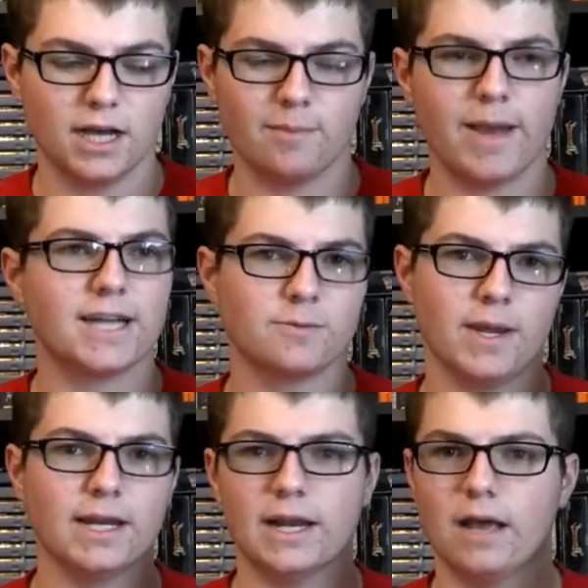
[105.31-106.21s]
a match
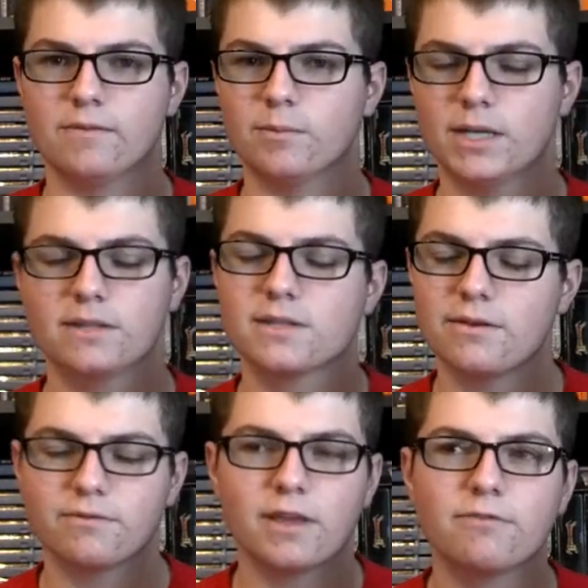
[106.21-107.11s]
made in heaven, because
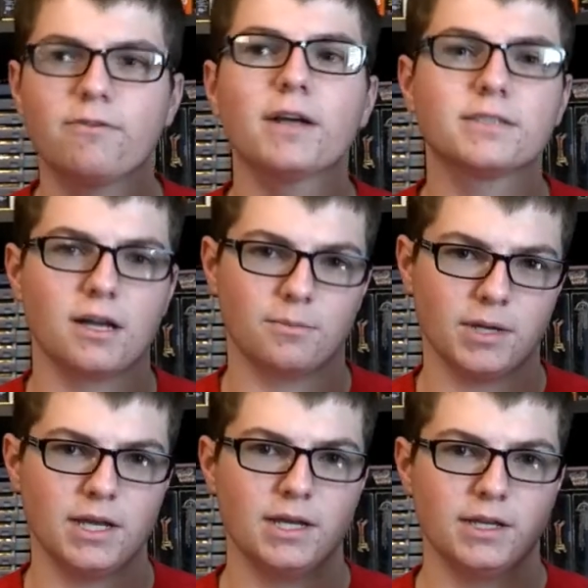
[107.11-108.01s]
they fucked up
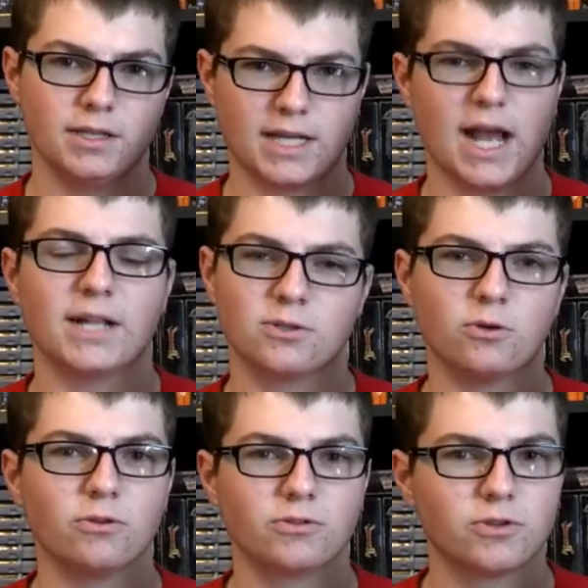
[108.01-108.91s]
the
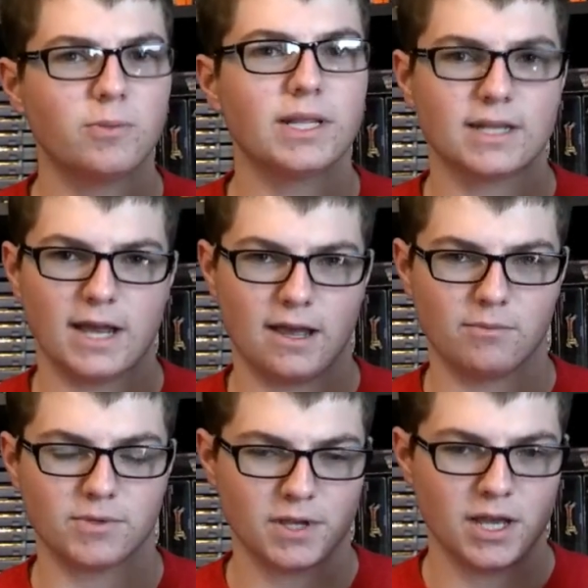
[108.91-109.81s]
console so many
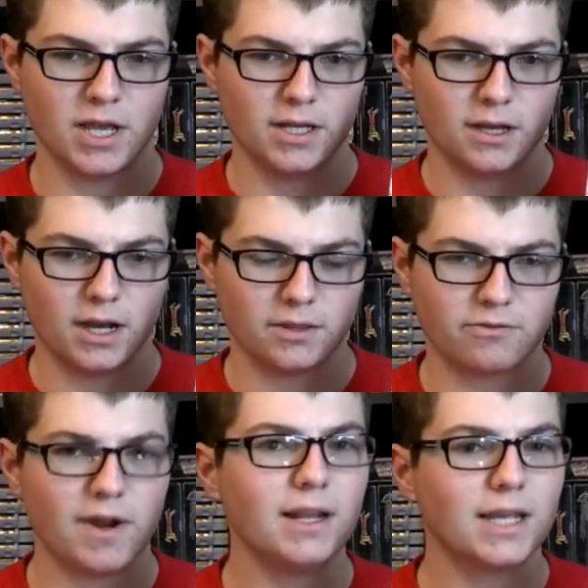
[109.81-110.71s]
times. They're
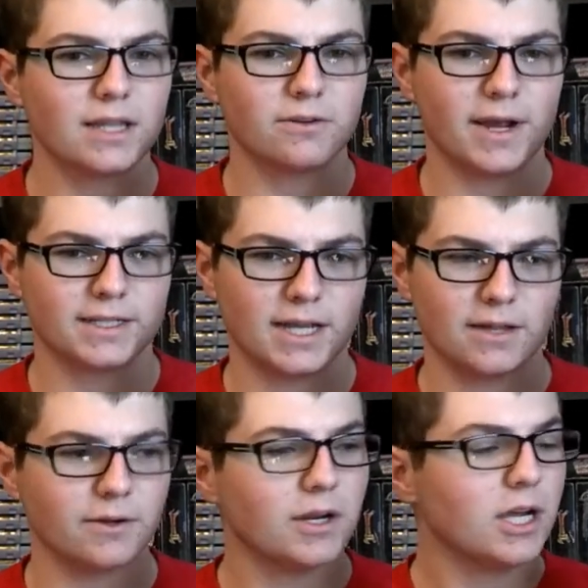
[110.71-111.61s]
finally getting their act
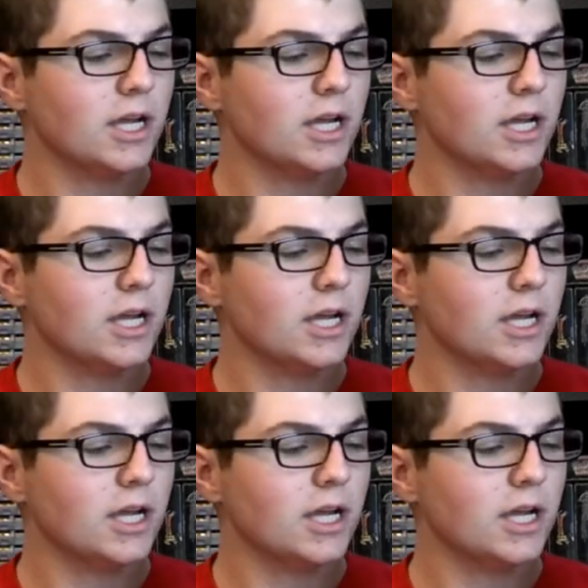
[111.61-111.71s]
together,